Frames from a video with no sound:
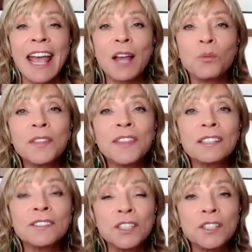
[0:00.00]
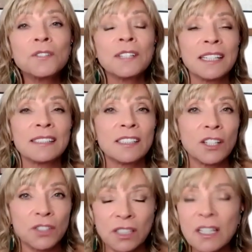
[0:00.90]
And what they'll do is
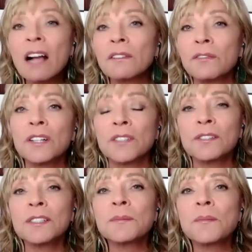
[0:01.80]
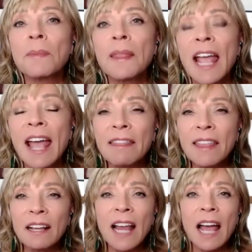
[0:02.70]
their stock photos and
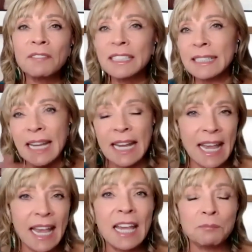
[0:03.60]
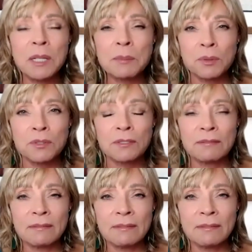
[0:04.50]
they'll have, let's say, eight people